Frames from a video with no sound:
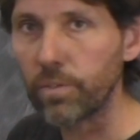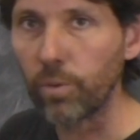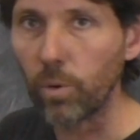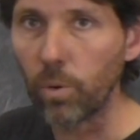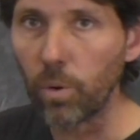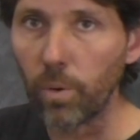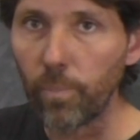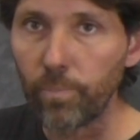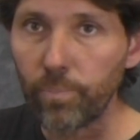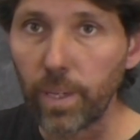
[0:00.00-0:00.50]

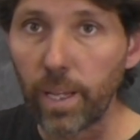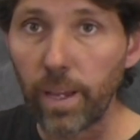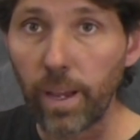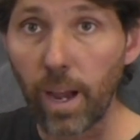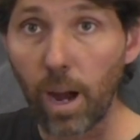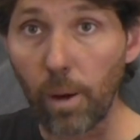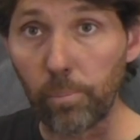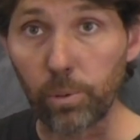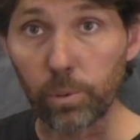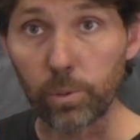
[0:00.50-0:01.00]
for
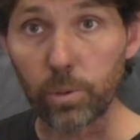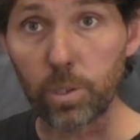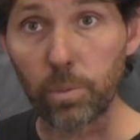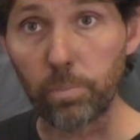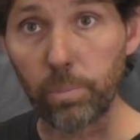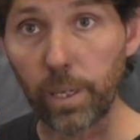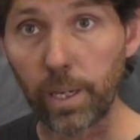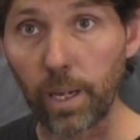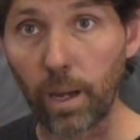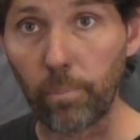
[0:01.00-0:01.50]
outboards to
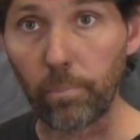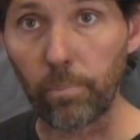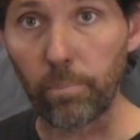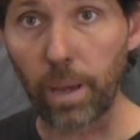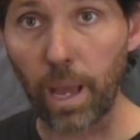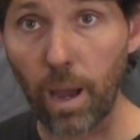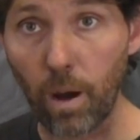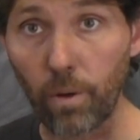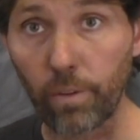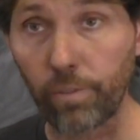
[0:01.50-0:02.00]
pick up
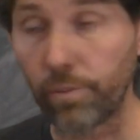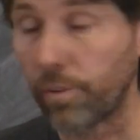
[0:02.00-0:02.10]
power